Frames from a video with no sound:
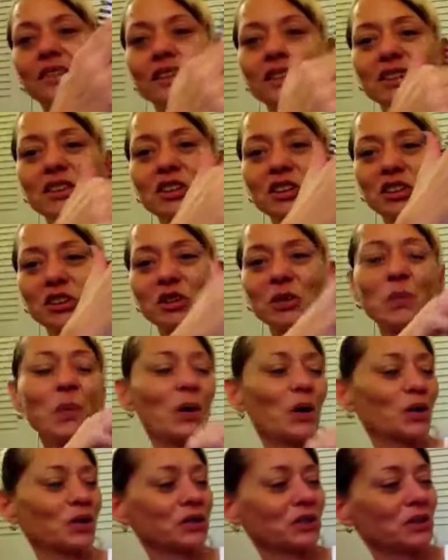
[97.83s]
this is just a
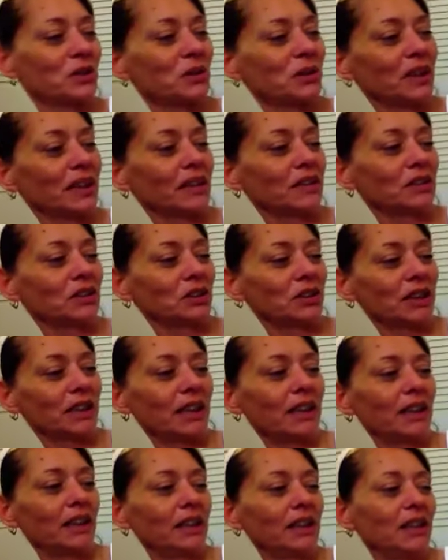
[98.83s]
personal
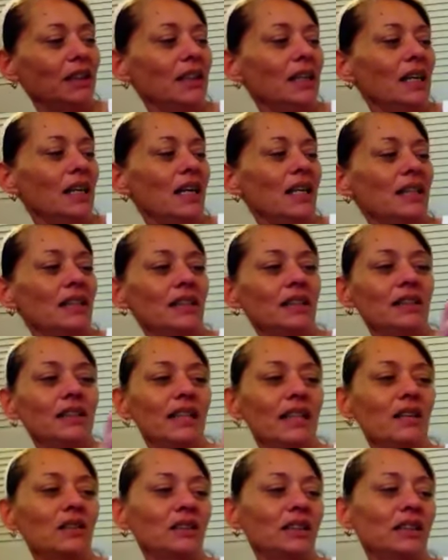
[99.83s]
entry, and then
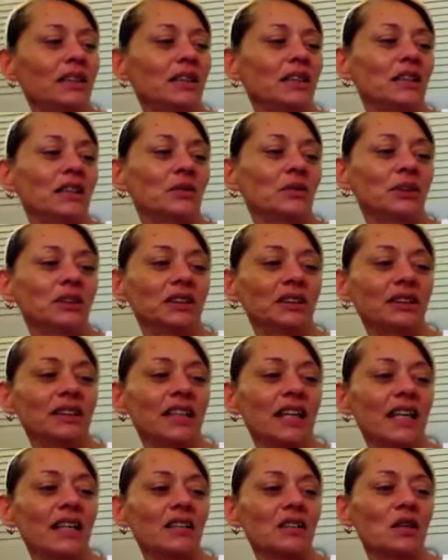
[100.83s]
down here it was
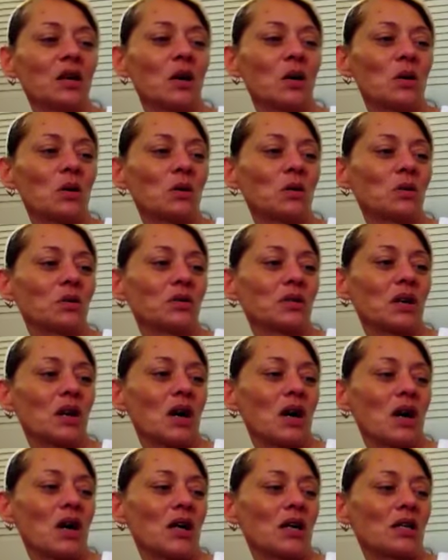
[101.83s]
today's goals
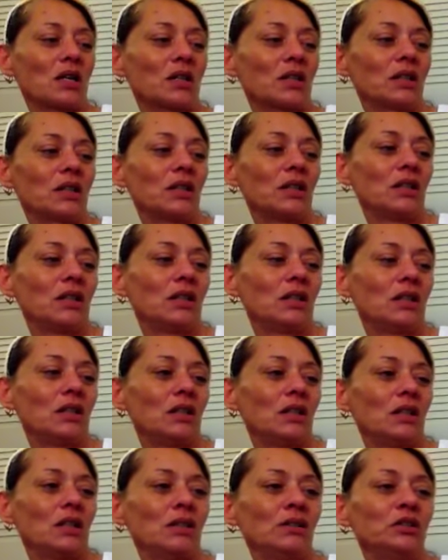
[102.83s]
are
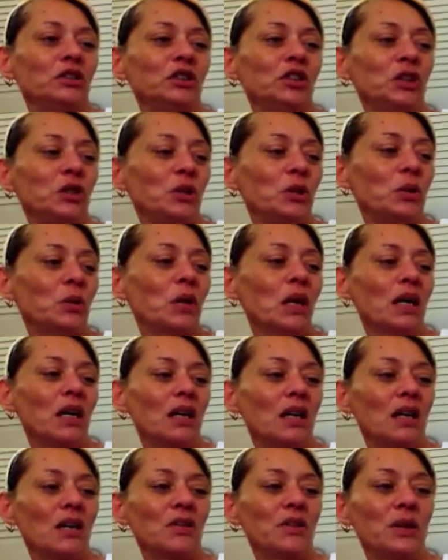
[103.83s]
two
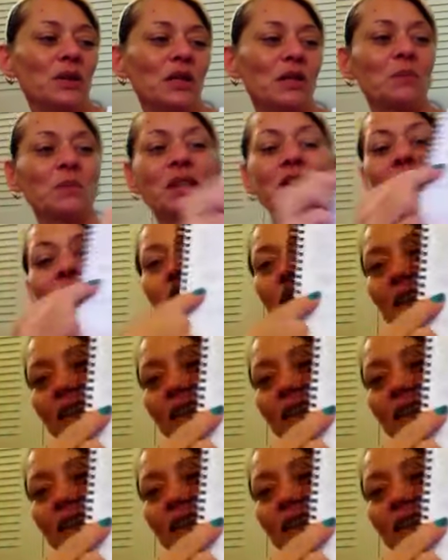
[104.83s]
thirty minute